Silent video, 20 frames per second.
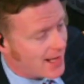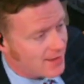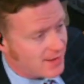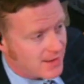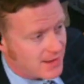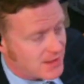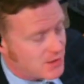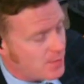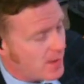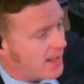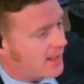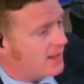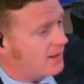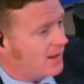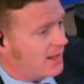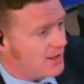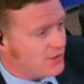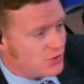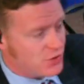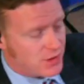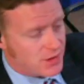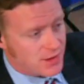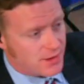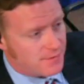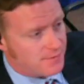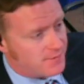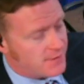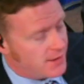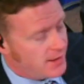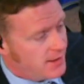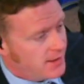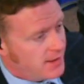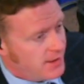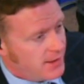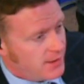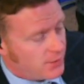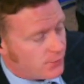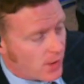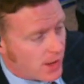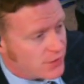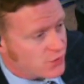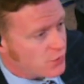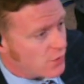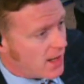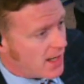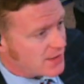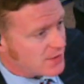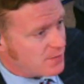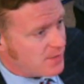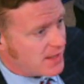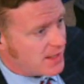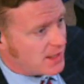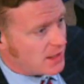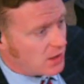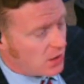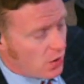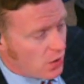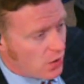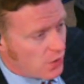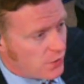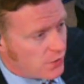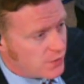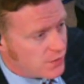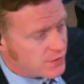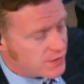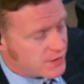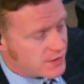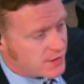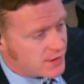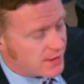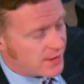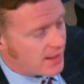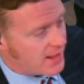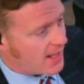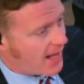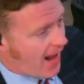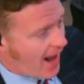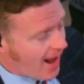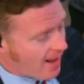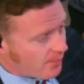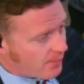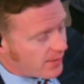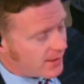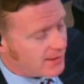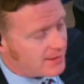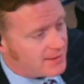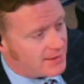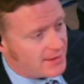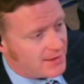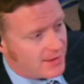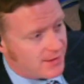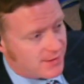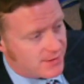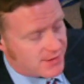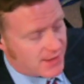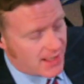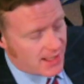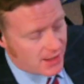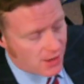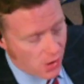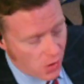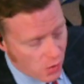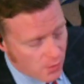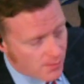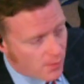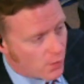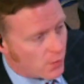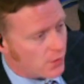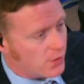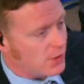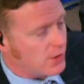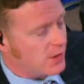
you had the speculation of restaurants being closed, and then it happened, and then the stay-at-home